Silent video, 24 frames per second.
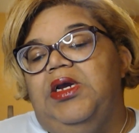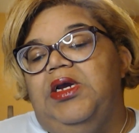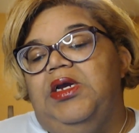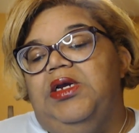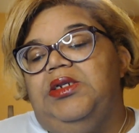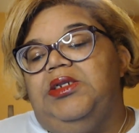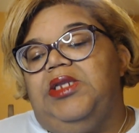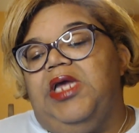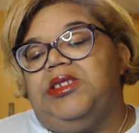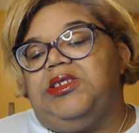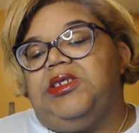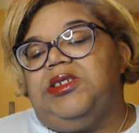
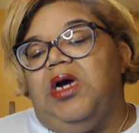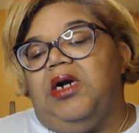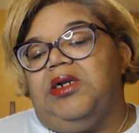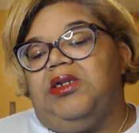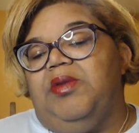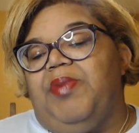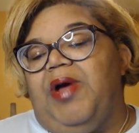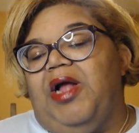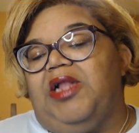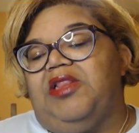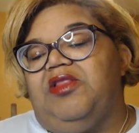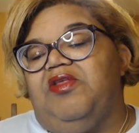they talked
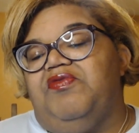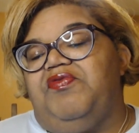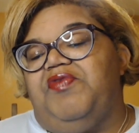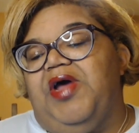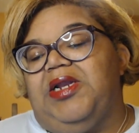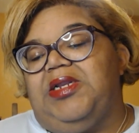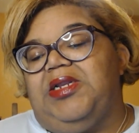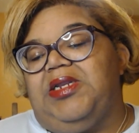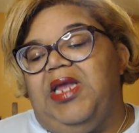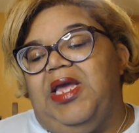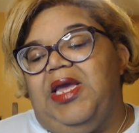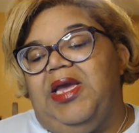about the
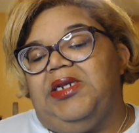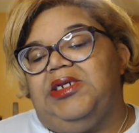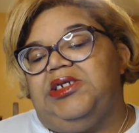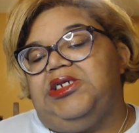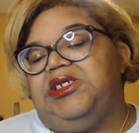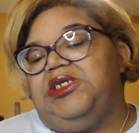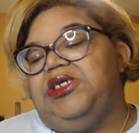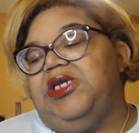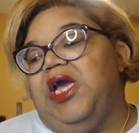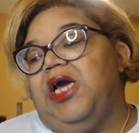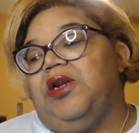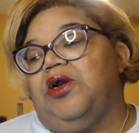fact that
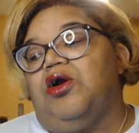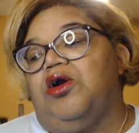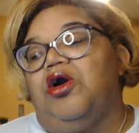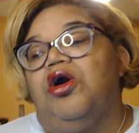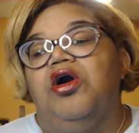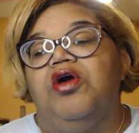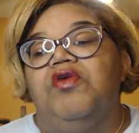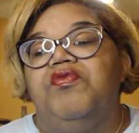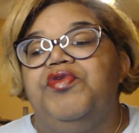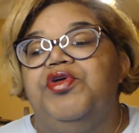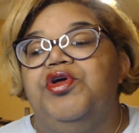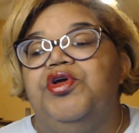she had a
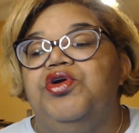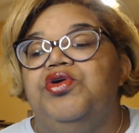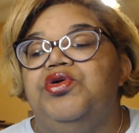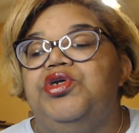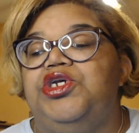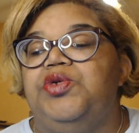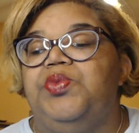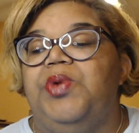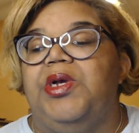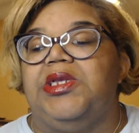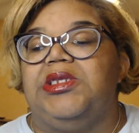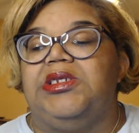curfew. She
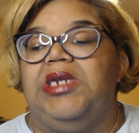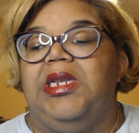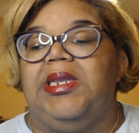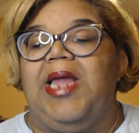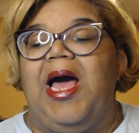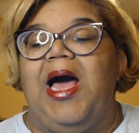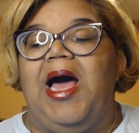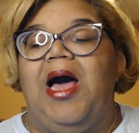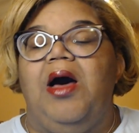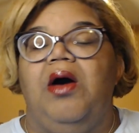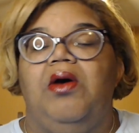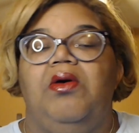wasn't
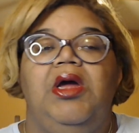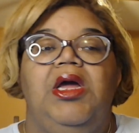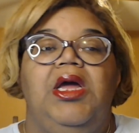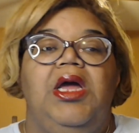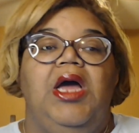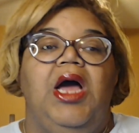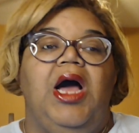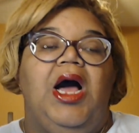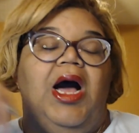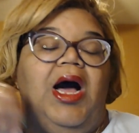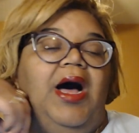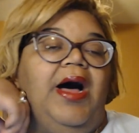allowed.
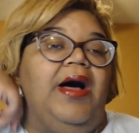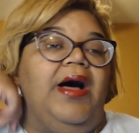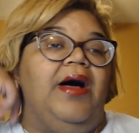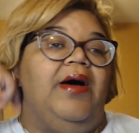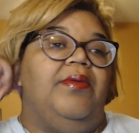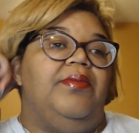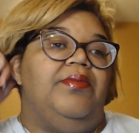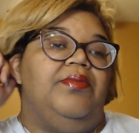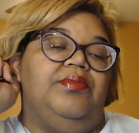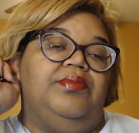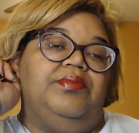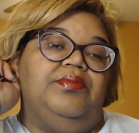
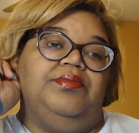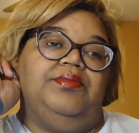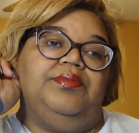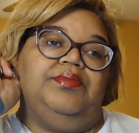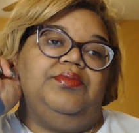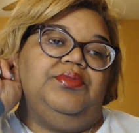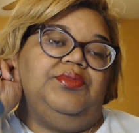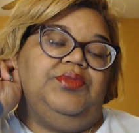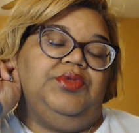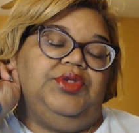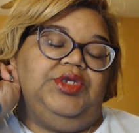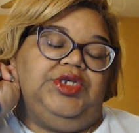
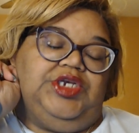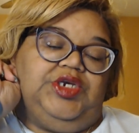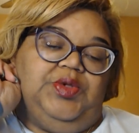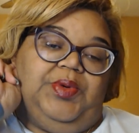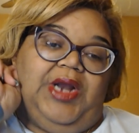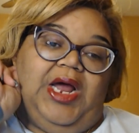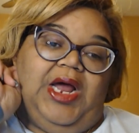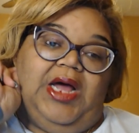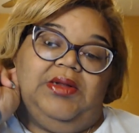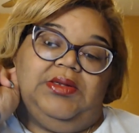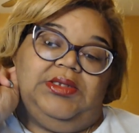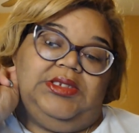She went
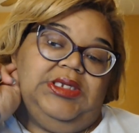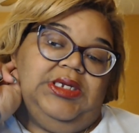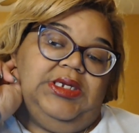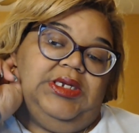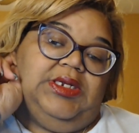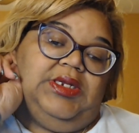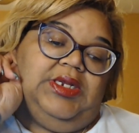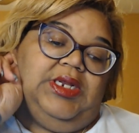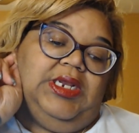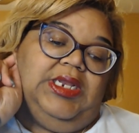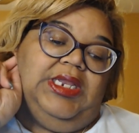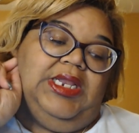out
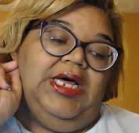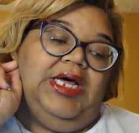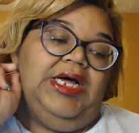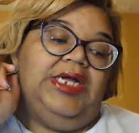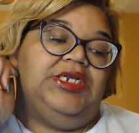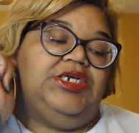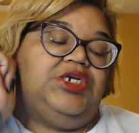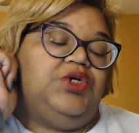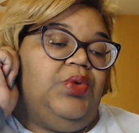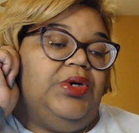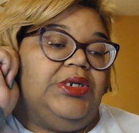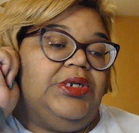to
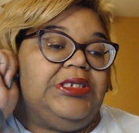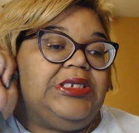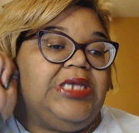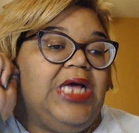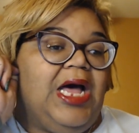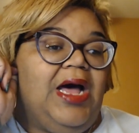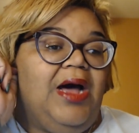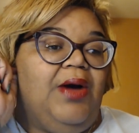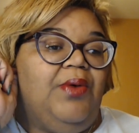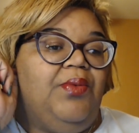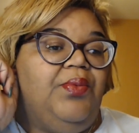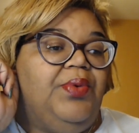lunch one
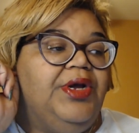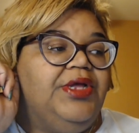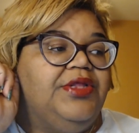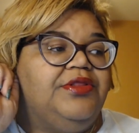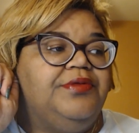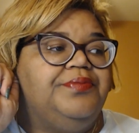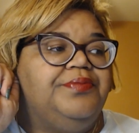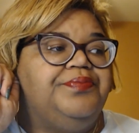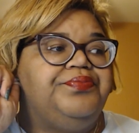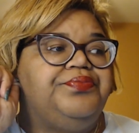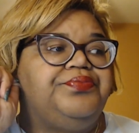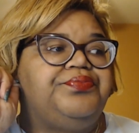time with
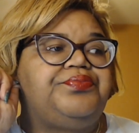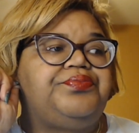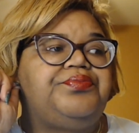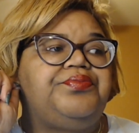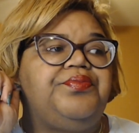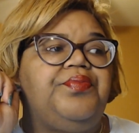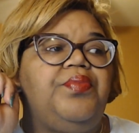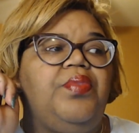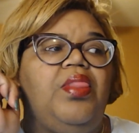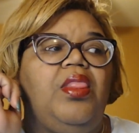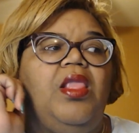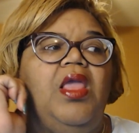
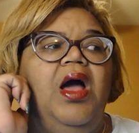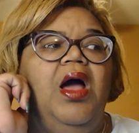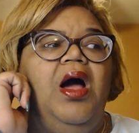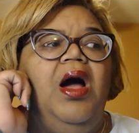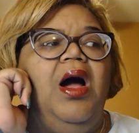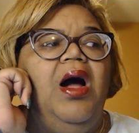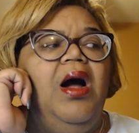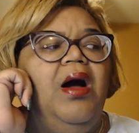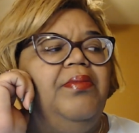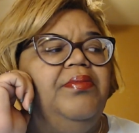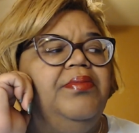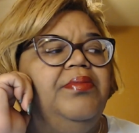
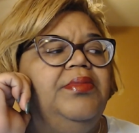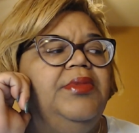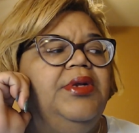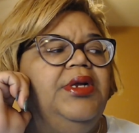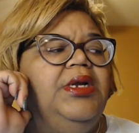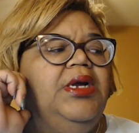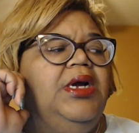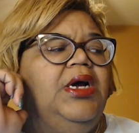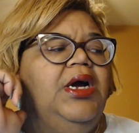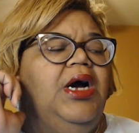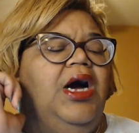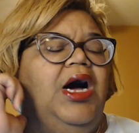
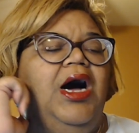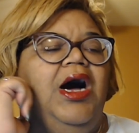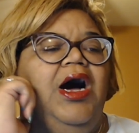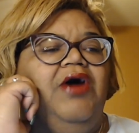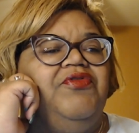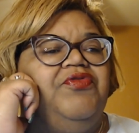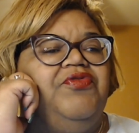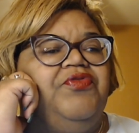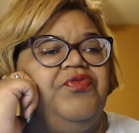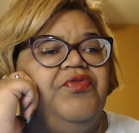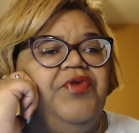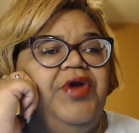a
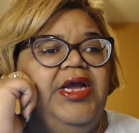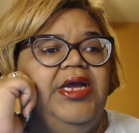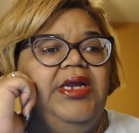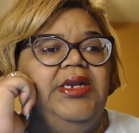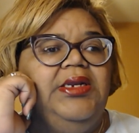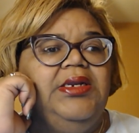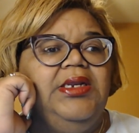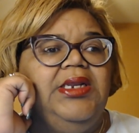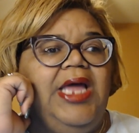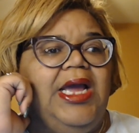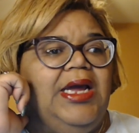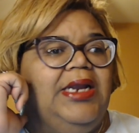
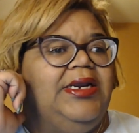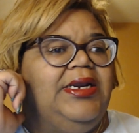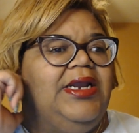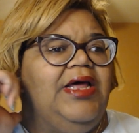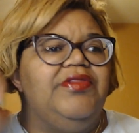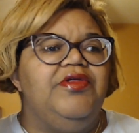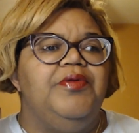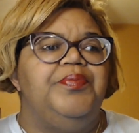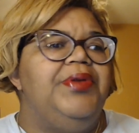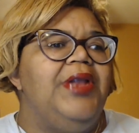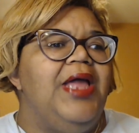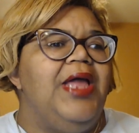friend, like
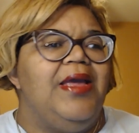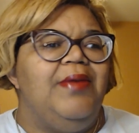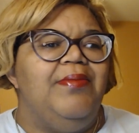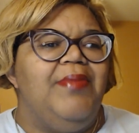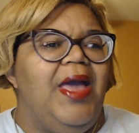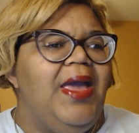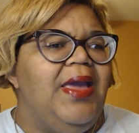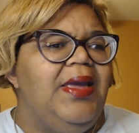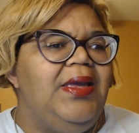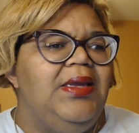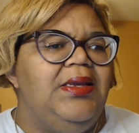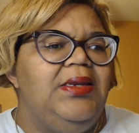another
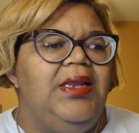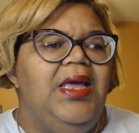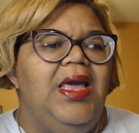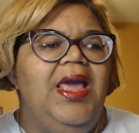playmate.